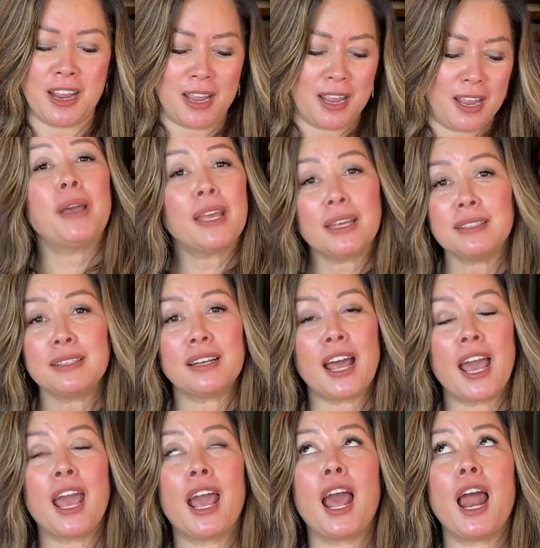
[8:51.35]
My kids and
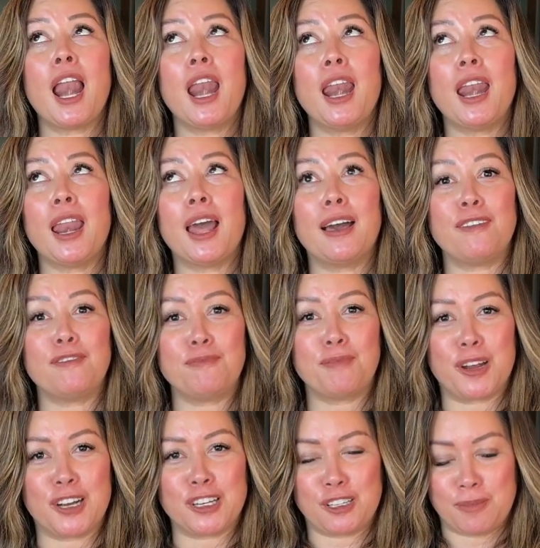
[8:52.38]
I love
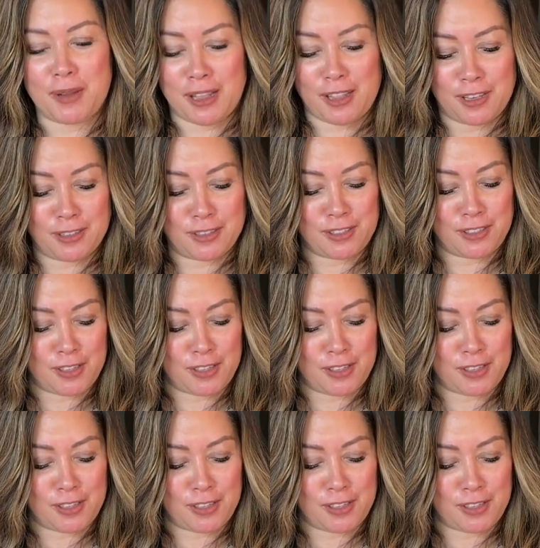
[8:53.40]
marshmallows,